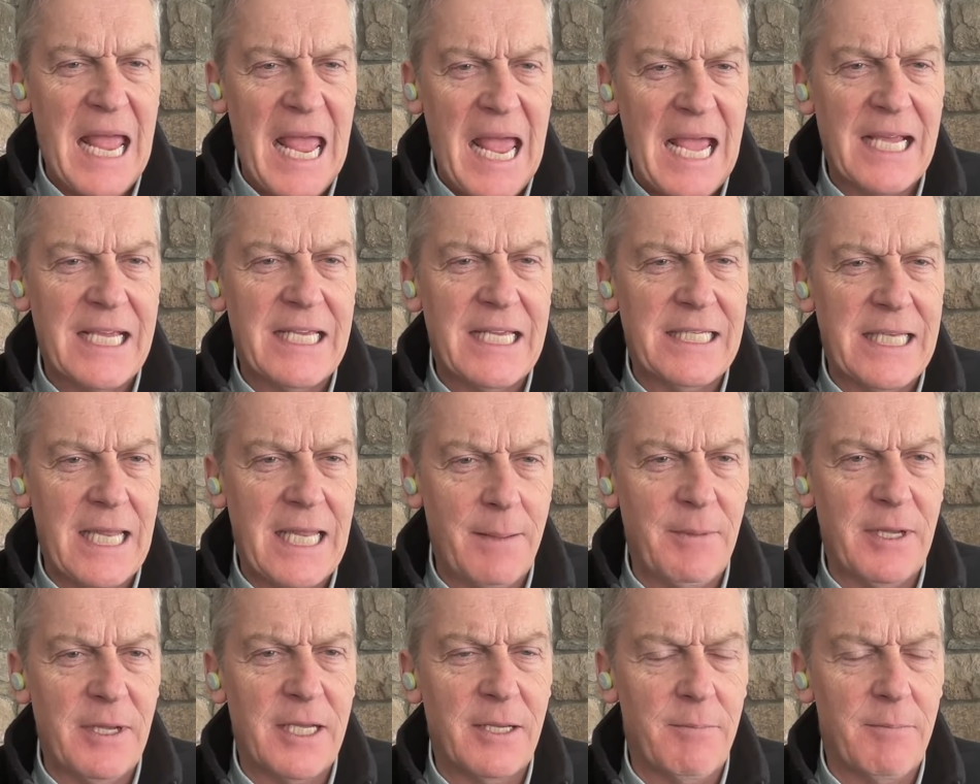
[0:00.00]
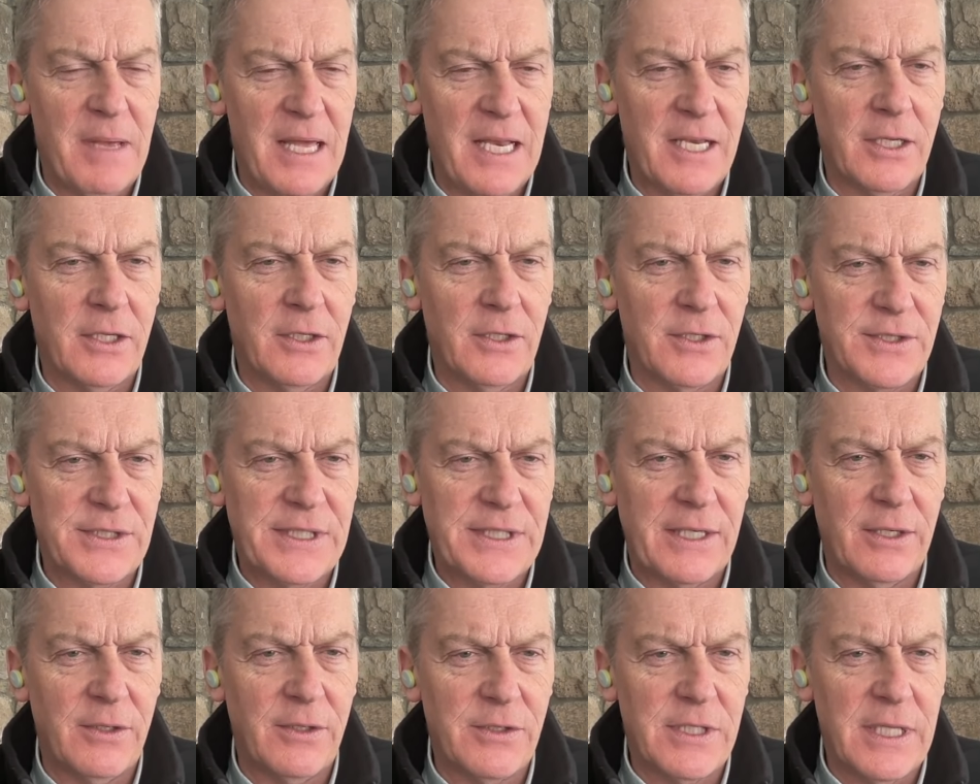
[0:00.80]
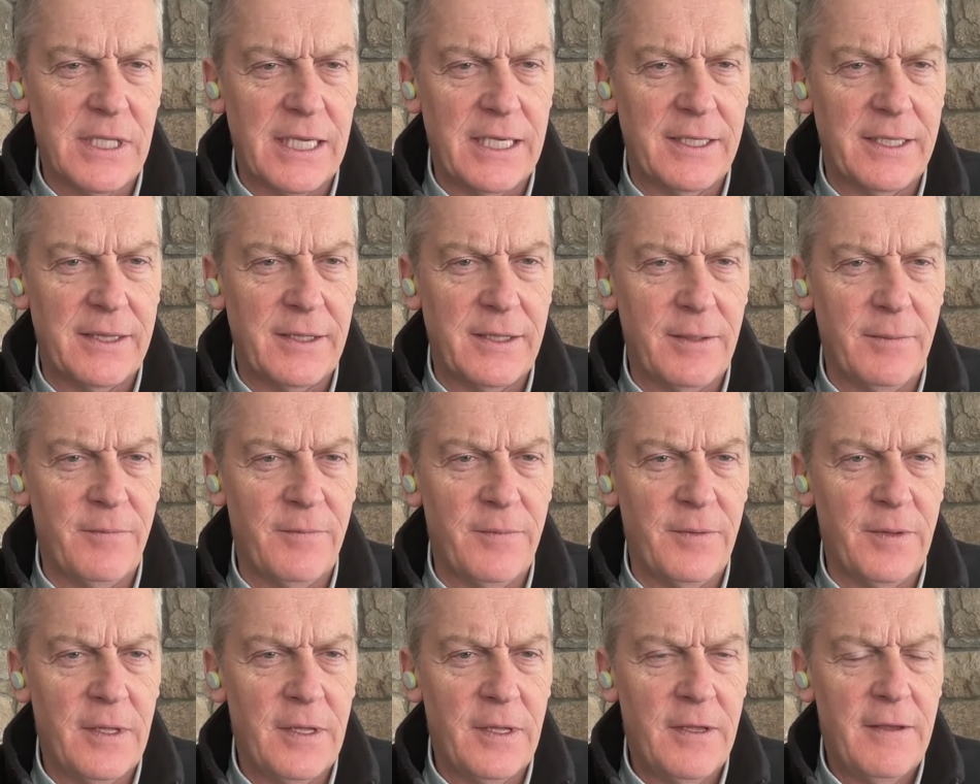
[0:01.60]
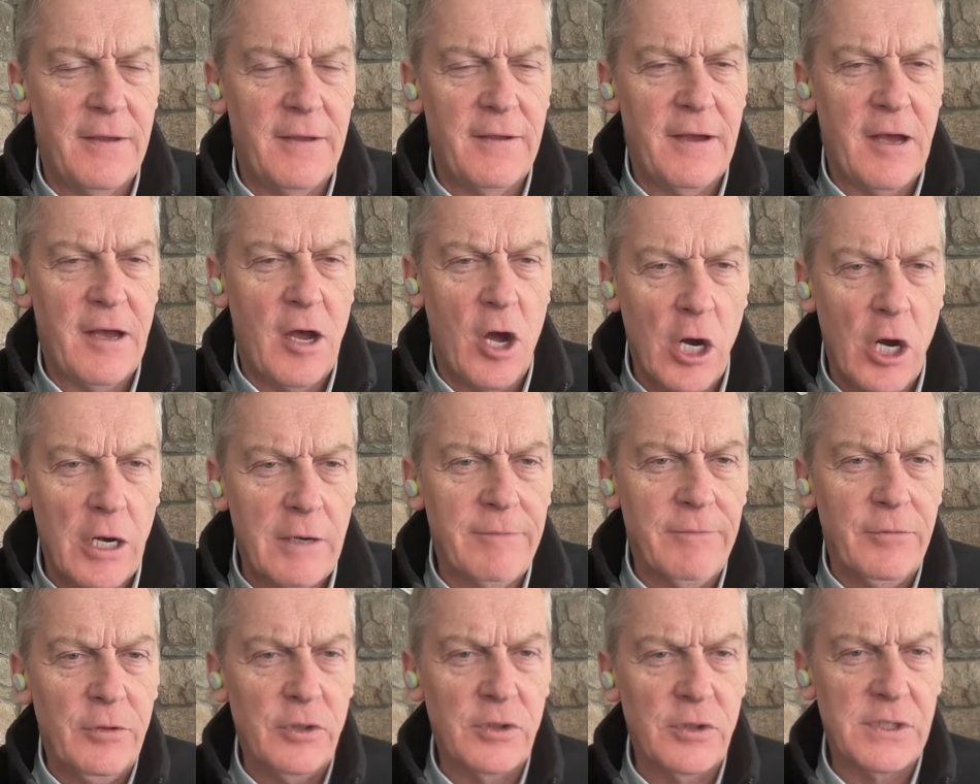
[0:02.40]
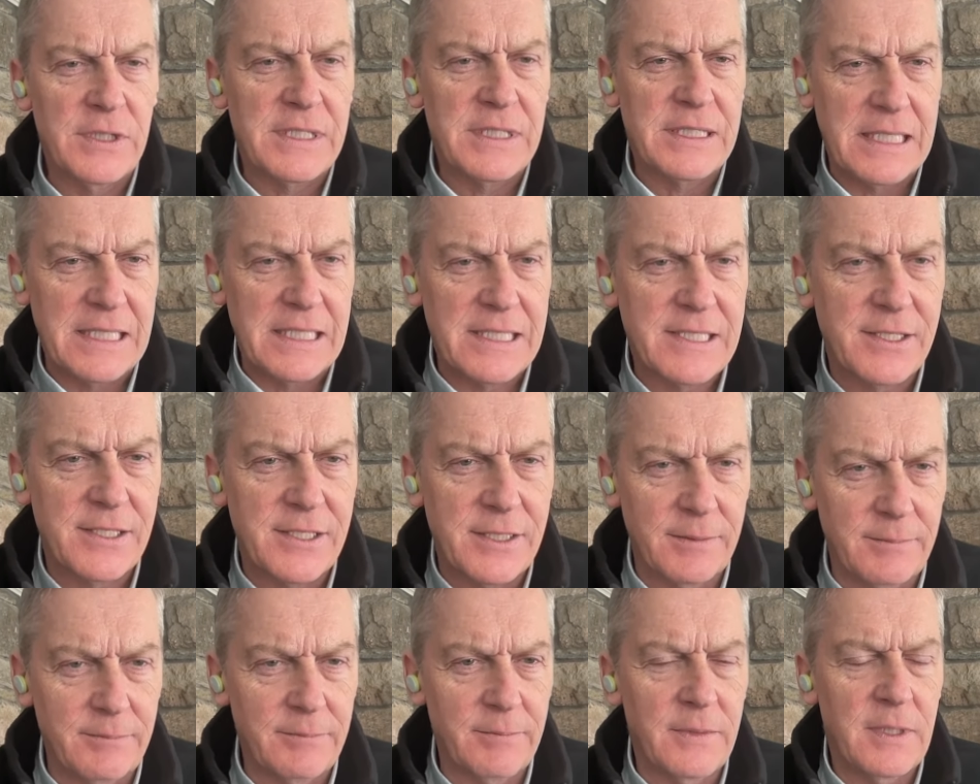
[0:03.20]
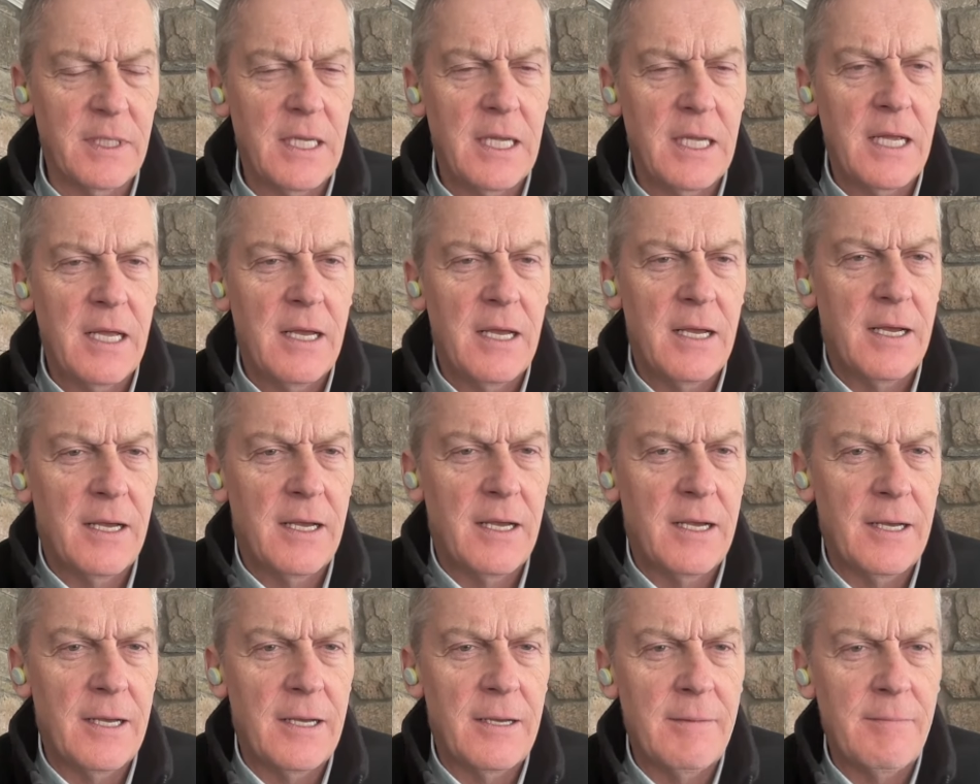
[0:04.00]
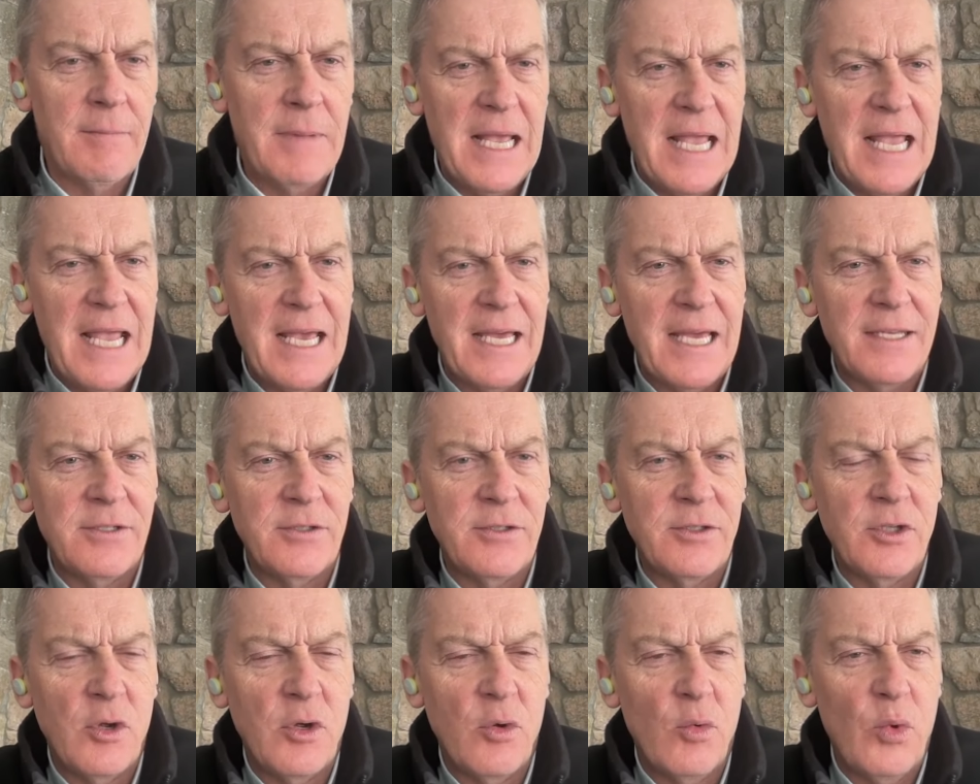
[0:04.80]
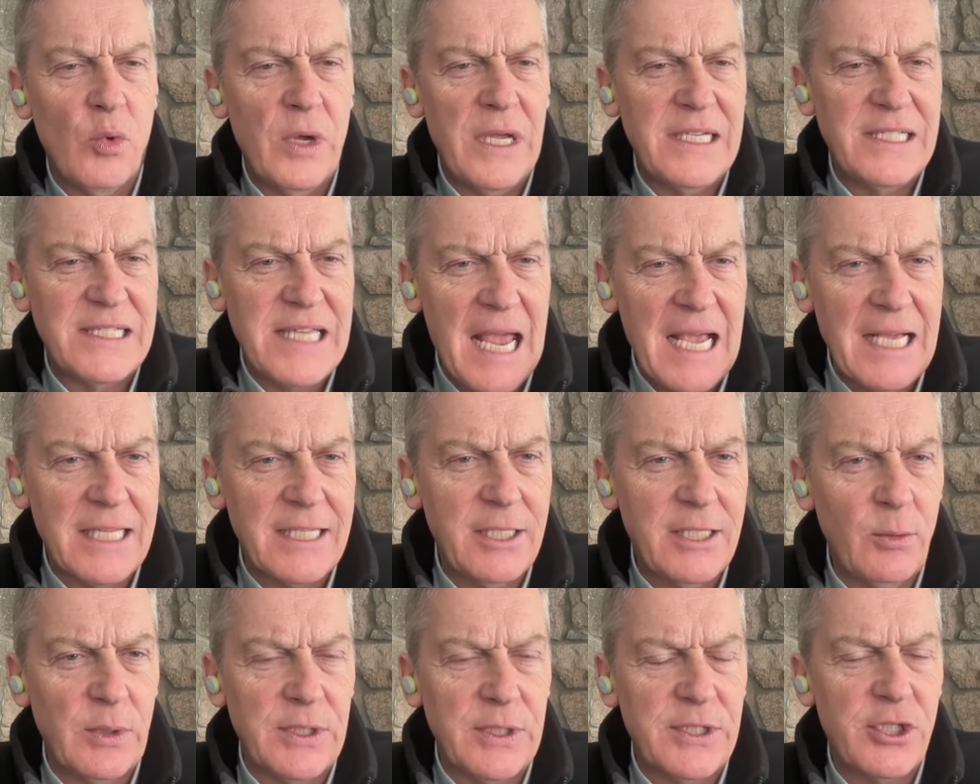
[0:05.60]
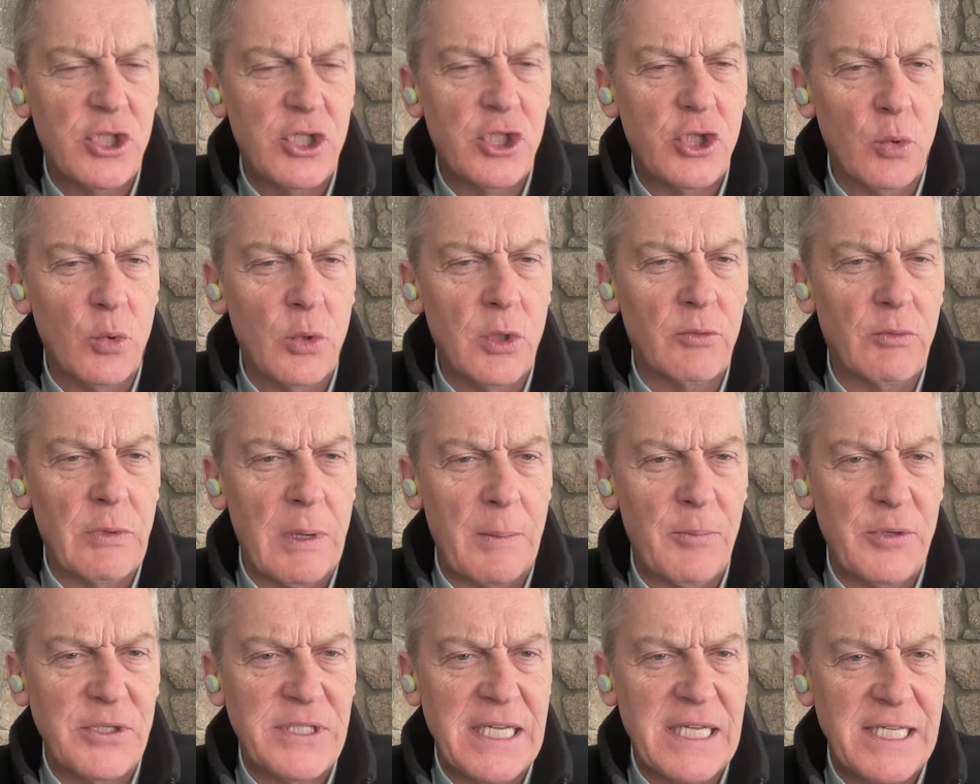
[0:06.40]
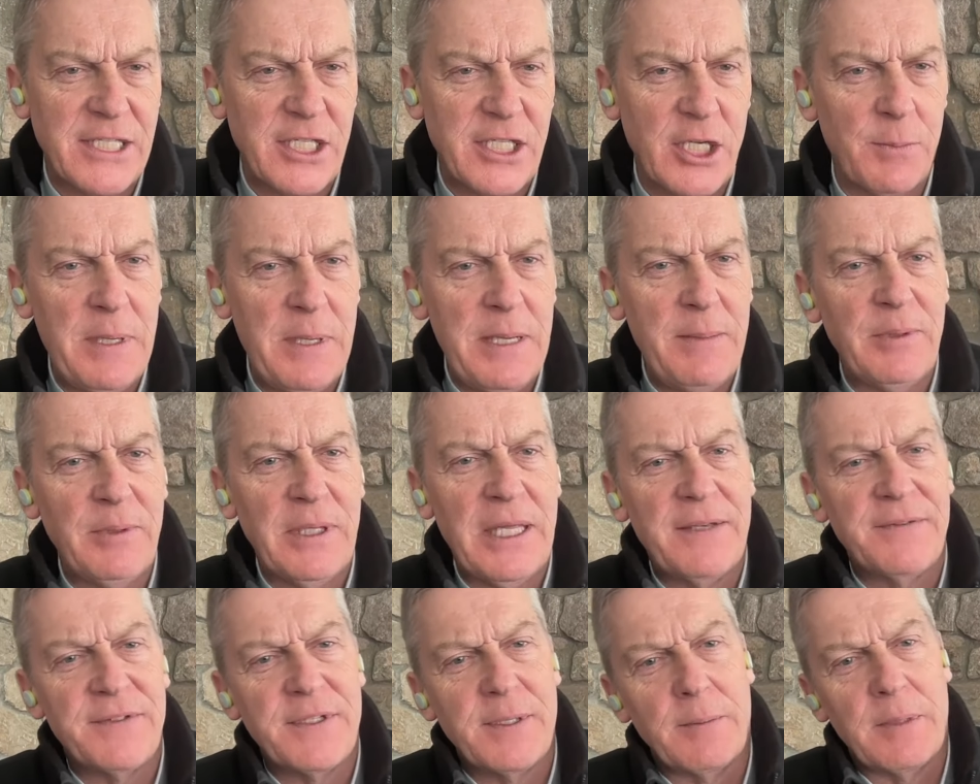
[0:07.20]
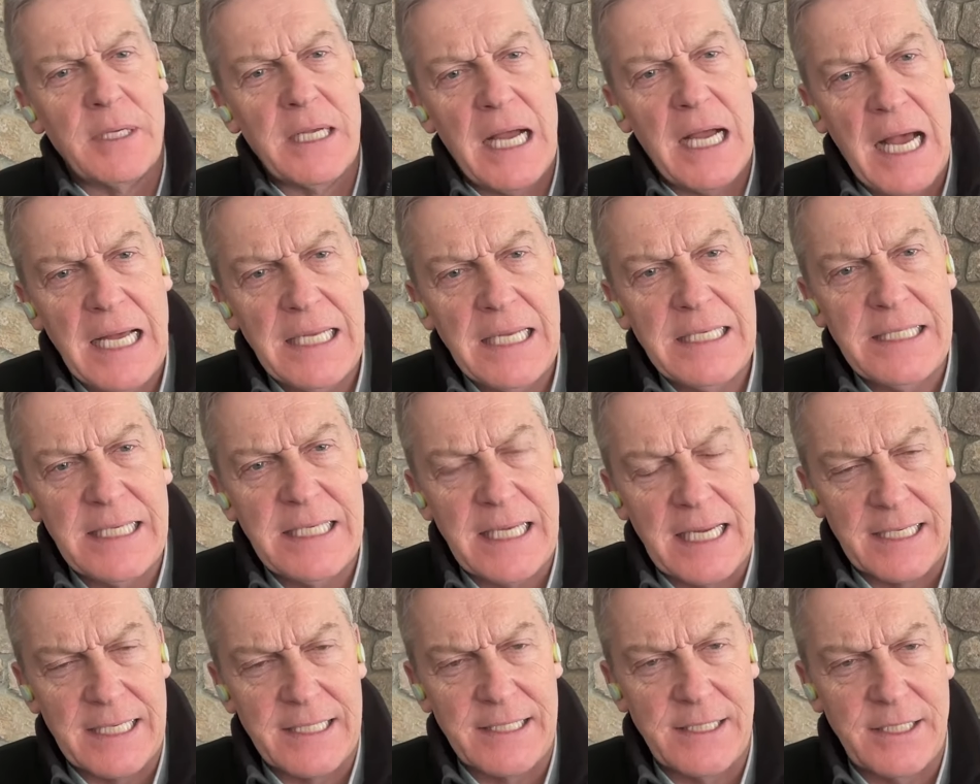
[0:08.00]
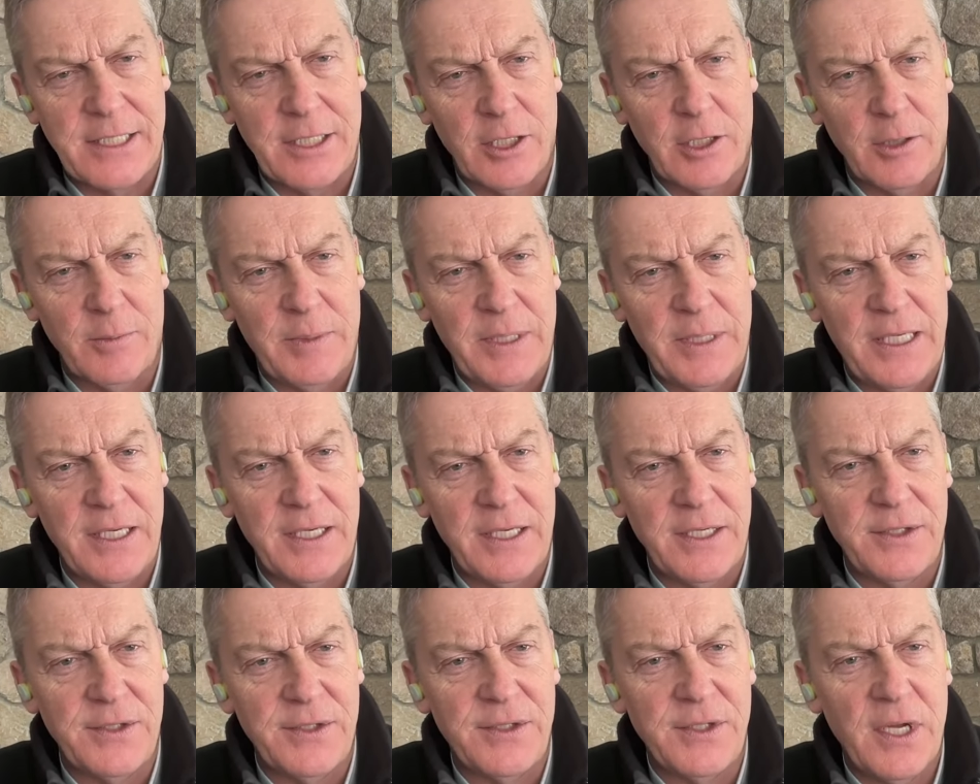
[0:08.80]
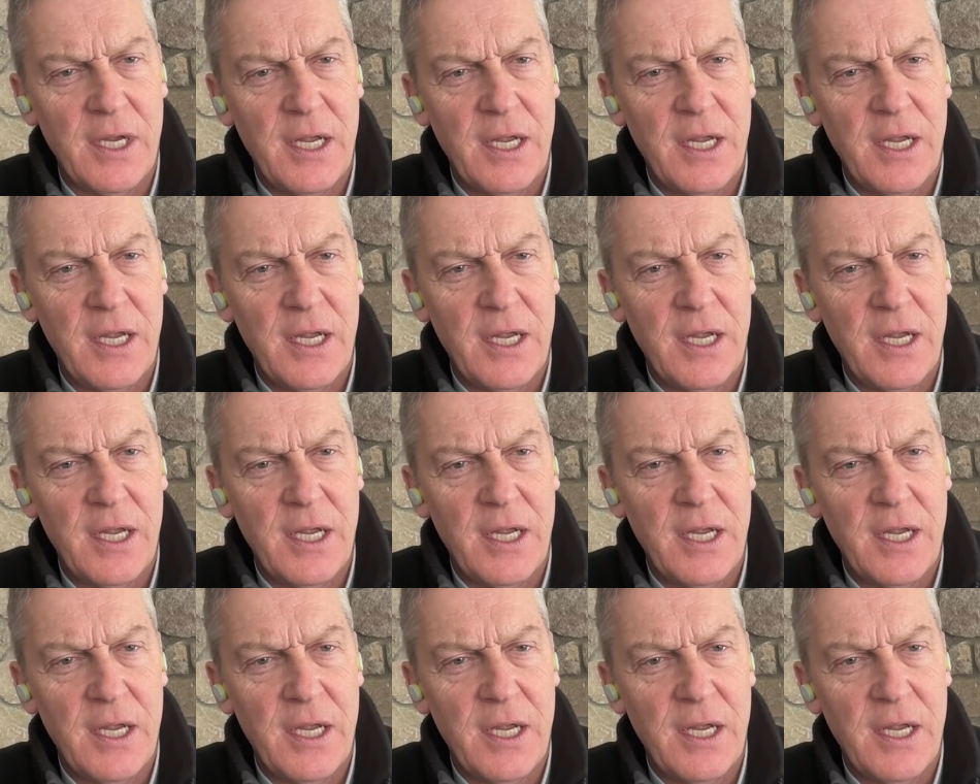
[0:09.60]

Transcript: academic medical centers like the Harvard system uh, and exactly what Steward represents. So people have some context here because